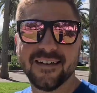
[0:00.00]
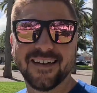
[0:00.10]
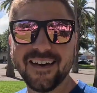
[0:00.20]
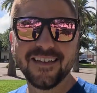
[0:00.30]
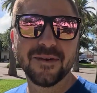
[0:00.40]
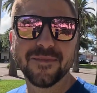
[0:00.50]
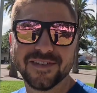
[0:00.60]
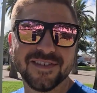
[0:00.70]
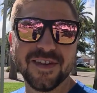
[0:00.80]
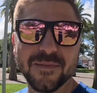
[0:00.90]
Kind of like
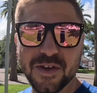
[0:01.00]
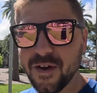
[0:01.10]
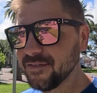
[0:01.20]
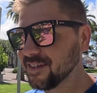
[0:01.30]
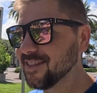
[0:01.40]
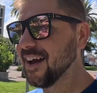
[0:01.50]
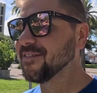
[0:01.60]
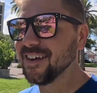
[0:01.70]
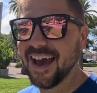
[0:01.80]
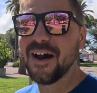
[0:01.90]
Mississippi, you have to
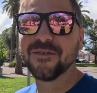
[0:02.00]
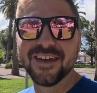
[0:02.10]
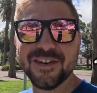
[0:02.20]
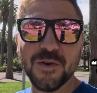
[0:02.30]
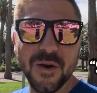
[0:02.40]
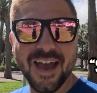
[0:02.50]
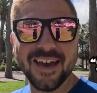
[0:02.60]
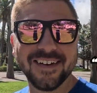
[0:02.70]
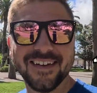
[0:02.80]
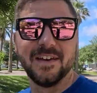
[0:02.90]
sound it out in your
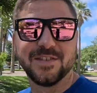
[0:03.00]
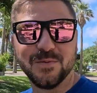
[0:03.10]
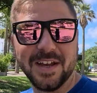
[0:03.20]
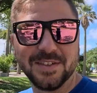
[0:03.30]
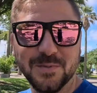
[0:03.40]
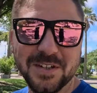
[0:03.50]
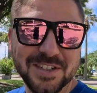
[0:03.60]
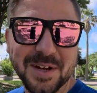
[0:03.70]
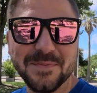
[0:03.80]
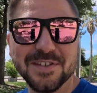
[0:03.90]
head. So when I
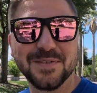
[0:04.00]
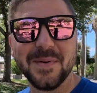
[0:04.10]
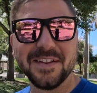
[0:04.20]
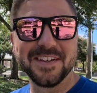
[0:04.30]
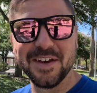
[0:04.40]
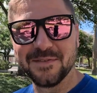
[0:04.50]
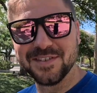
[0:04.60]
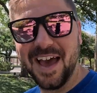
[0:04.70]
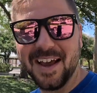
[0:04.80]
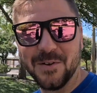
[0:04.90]
switched up the spelling of
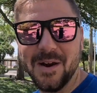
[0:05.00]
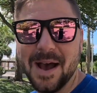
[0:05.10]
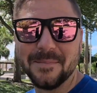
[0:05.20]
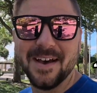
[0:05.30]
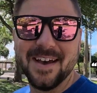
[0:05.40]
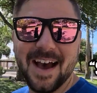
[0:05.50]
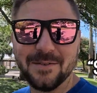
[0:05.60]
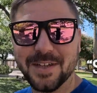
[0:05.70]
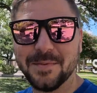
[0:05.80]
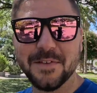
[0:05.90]
Saccarap, I
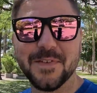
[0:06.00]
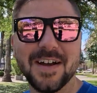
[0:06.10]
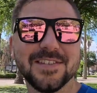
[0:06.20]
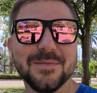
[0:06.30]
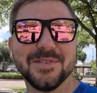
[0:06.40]
was able to find some